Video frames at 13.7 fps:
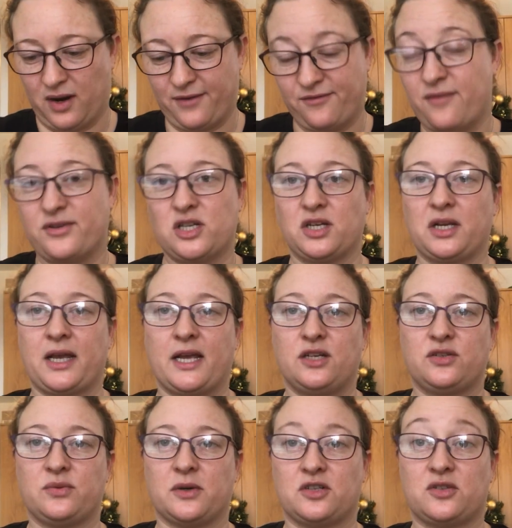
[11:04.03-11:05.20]
I've never done a gauge
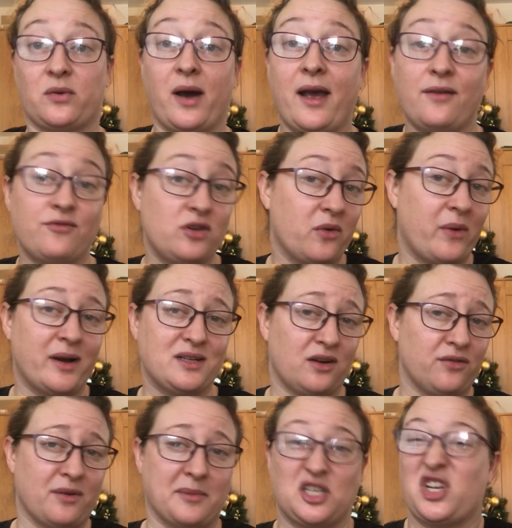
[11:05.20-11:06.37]
swatch, so I have no idea
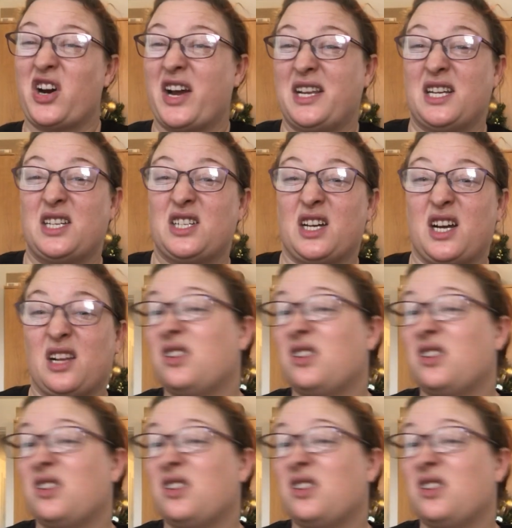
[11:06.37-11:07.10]
if I'm a tight knitter,